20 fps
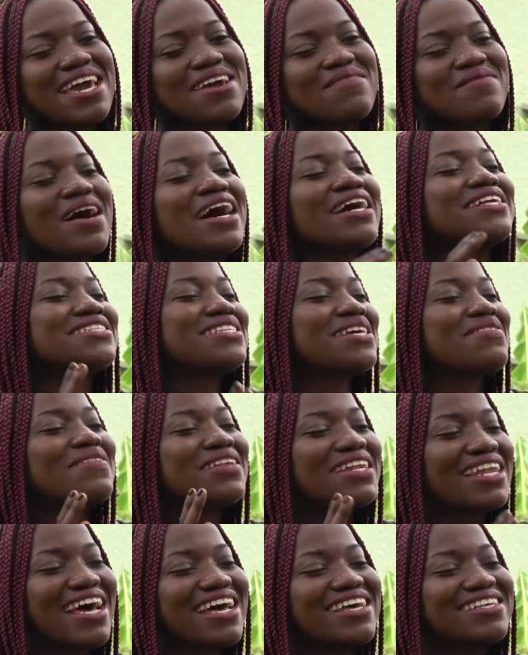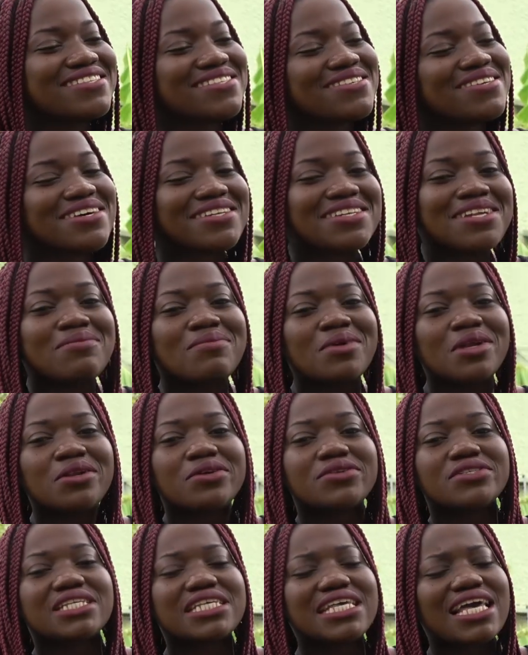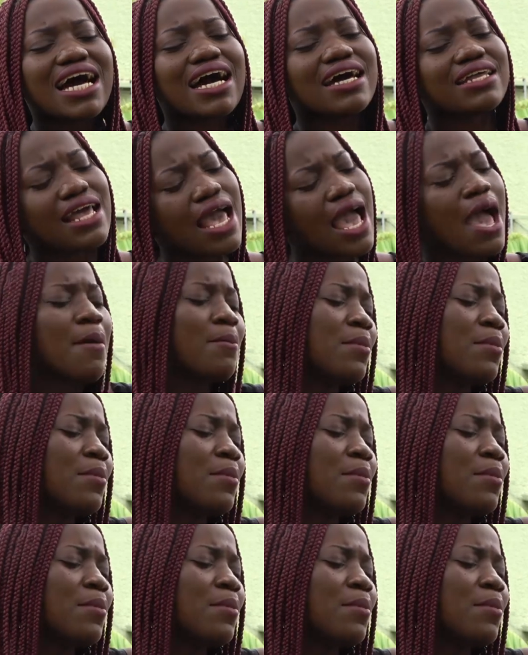Damn, I tell you lies, so the me lose God.